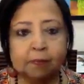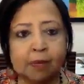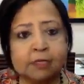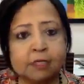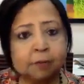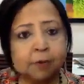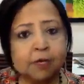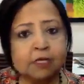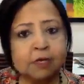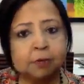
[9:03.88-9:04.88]
a deeper
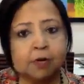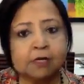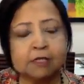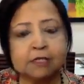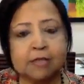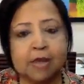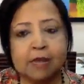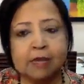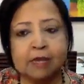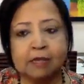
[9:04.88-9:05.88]
and deeper
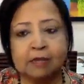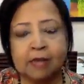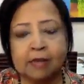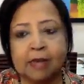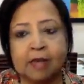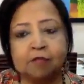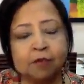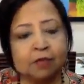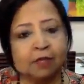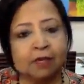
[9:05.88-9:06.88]
understanding that
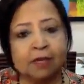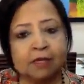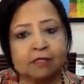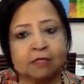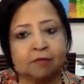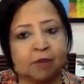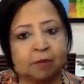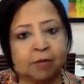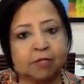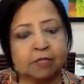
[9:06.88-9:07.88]
everything is a
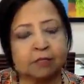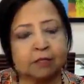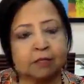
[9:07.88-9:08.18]
vibration.